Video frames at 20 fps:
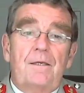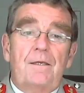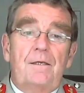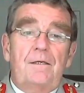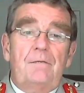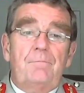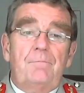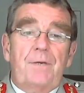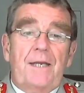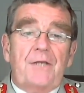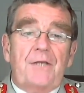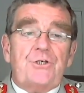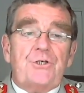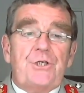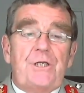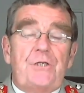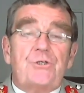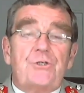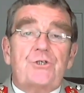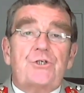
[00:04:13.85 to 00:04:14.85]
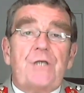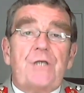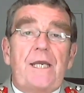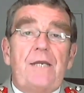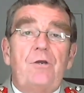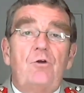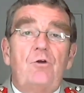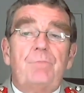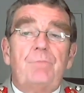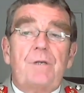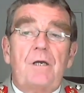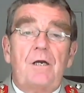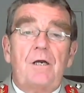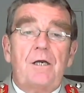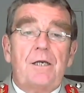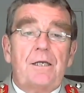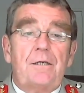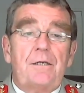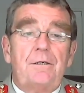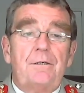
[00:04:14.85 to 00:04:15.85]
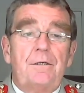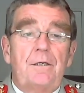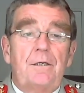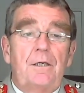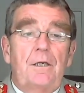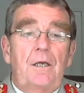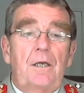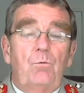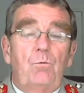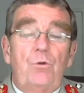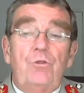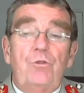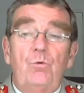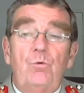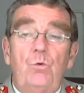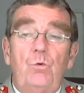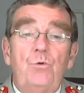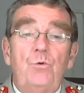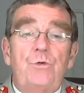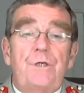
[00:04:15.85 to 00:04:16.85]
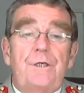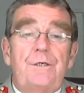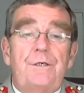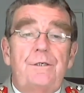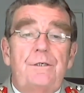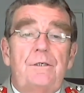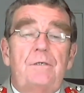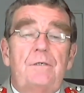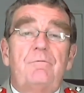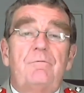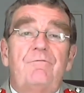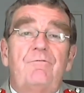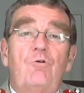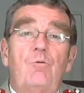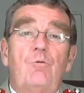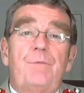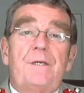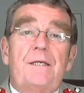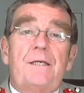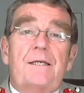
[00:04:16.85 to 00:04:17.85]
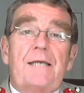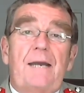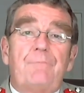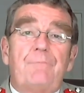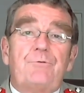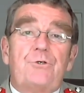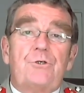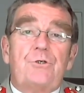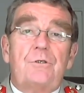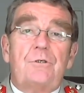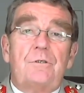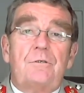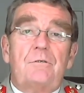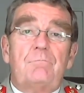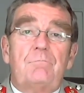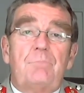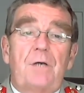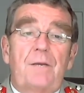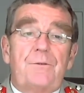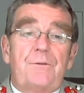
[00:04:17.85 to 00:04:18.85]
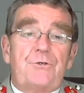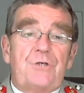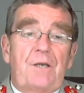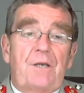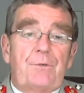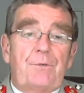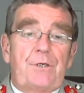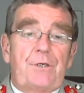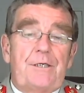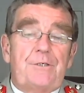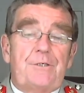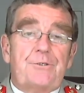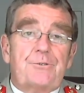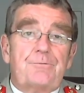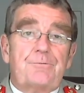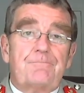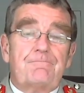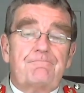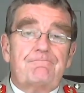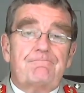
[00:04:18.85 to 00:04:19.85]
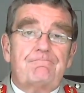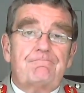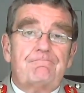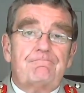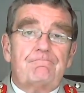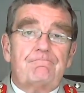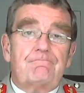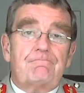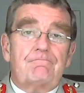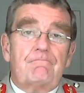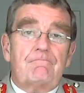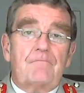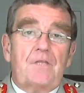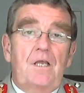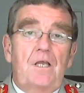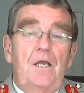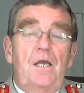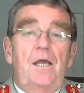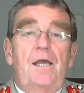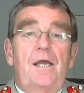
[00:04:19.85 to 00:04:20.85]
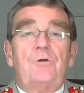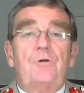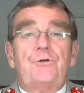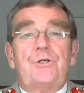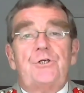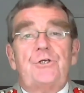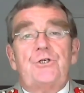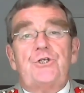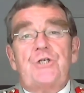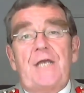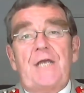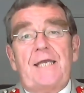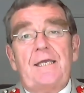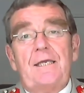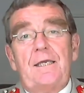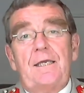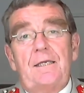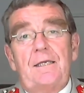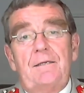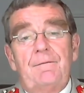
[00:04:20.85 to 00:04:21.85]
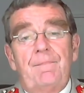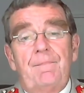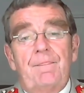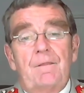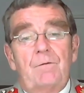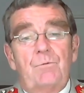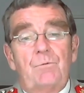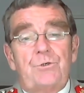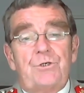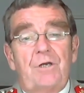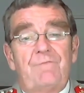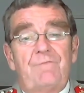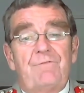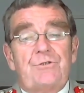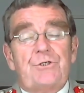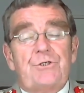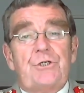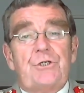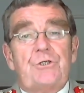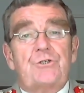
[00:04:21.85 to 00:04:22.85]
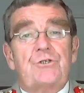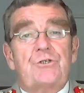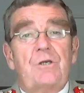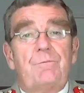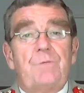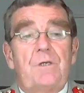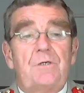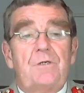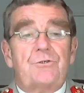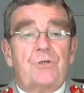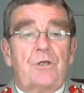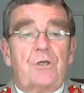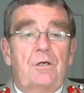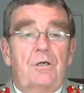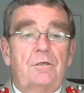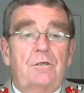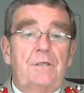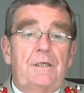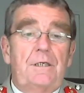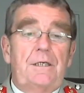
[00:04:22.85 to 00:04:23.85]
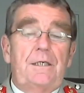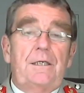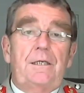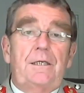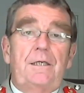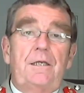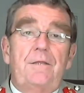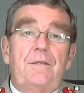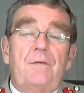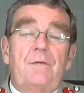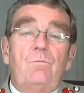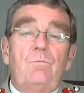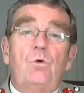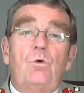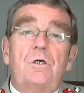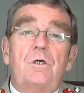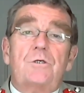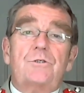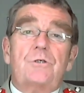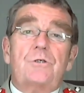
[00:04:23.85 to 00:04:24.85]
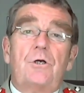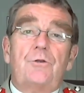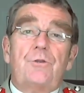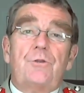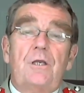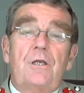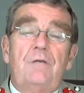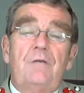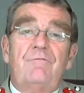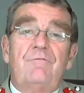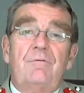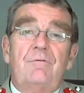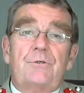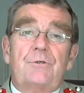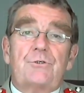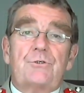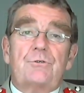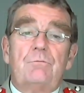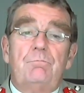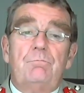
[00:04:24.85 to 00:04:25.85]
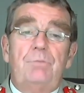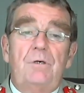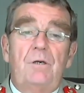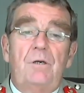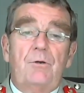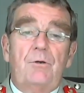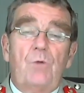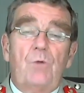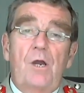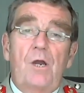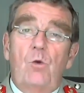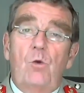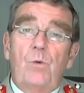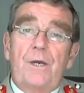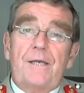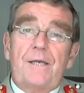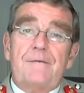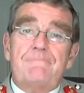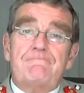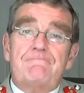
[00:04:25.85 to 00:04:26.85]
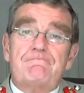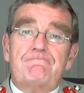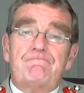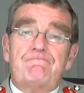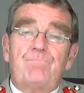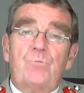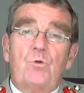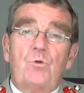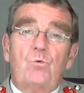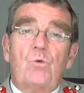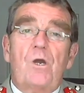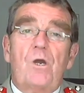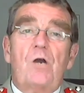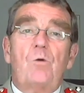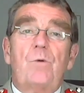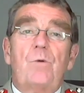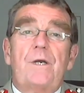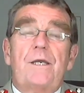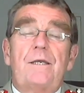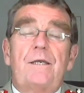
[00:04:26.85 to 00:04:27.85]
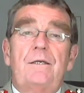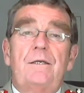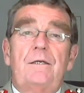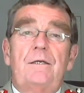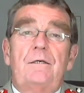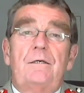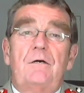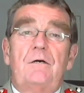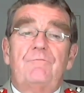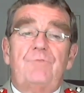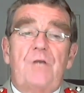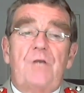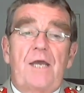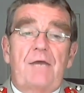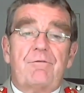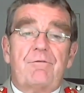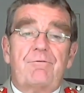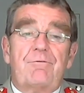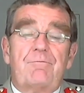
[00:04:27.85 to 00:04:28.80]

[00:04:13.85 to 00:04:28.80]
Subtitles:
But actually, he'd stayed on behind with the wounded before being captured by the Japanese. Held in Changi, which I visited some years ago, he then worked on the infamous Burma Railway, the railway of death,